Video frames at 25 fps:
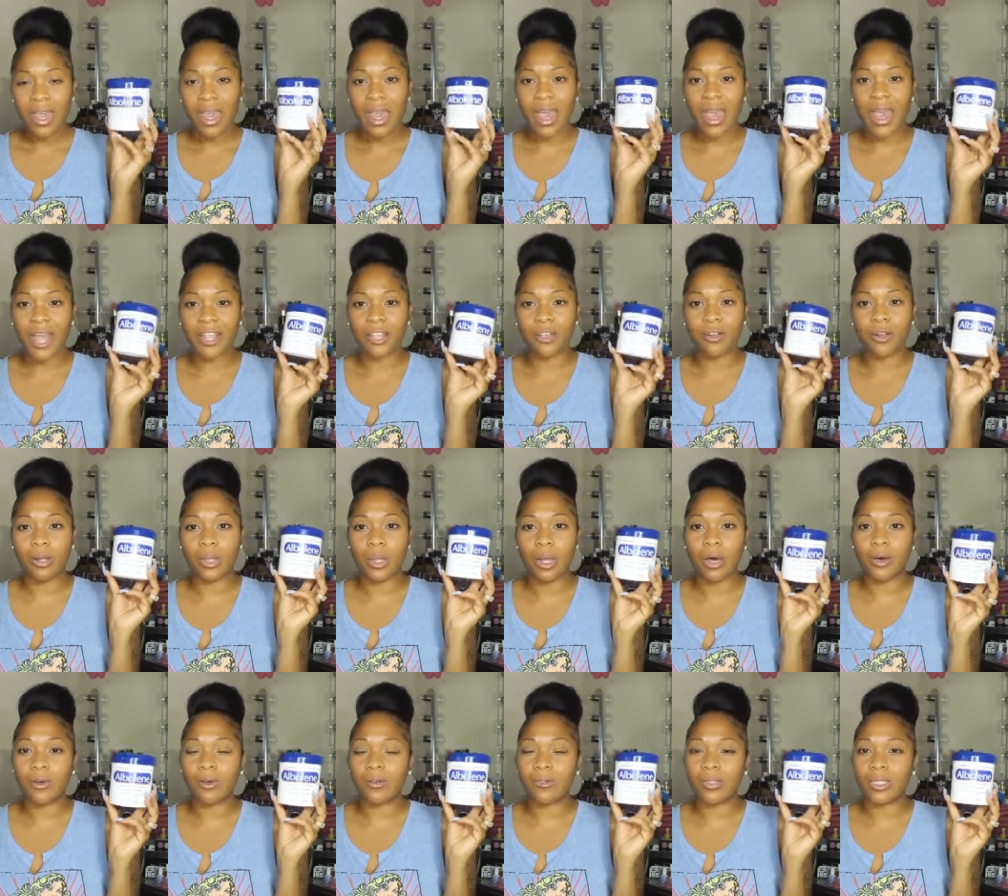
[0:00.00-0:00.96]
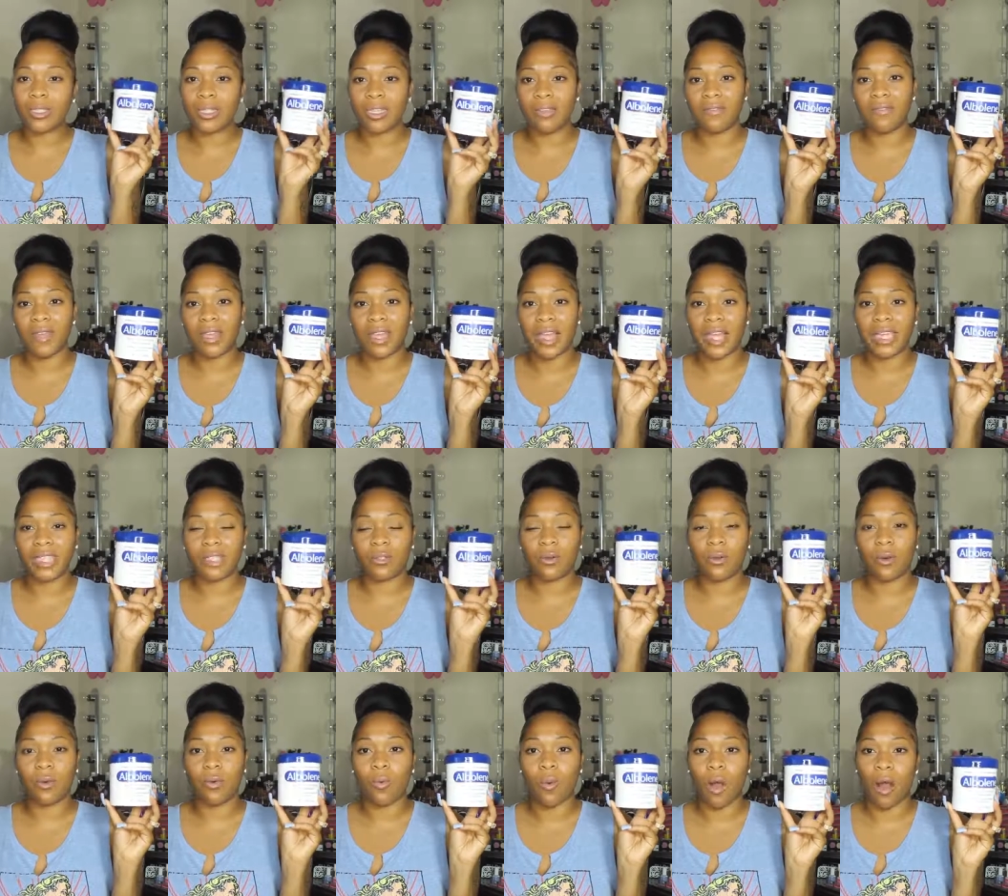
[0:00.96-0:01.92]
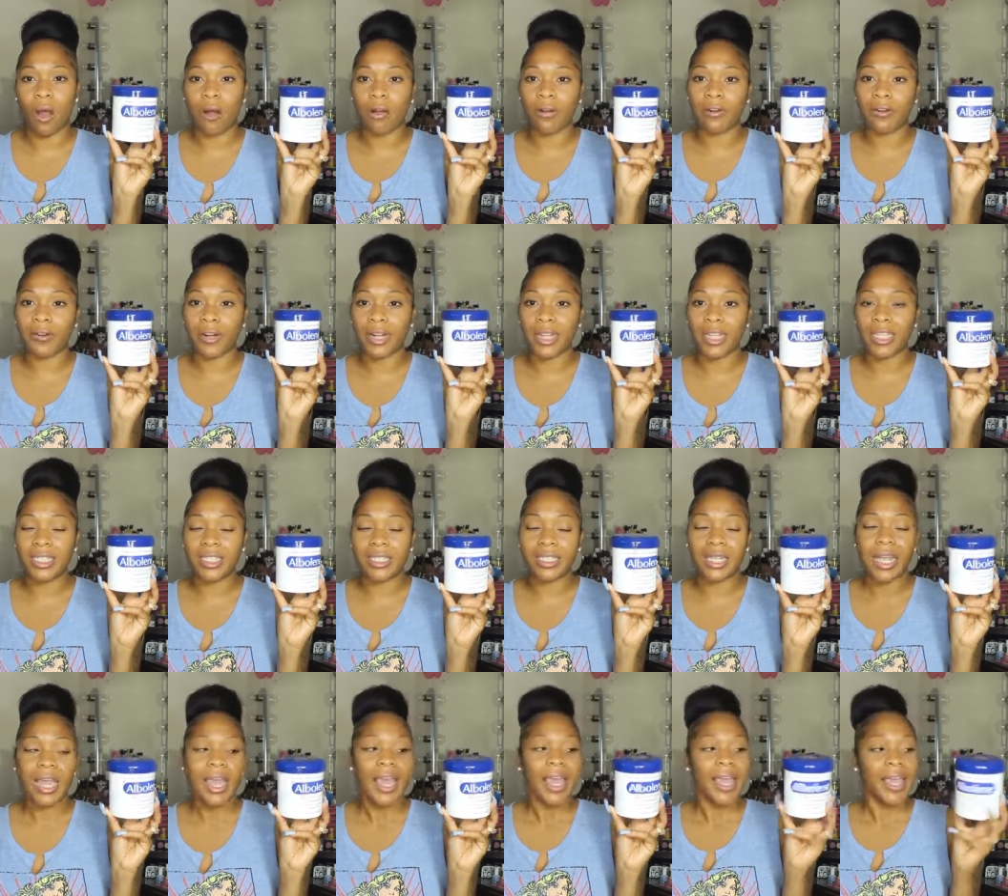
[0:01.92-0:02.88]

at your local CVS or Walgreens.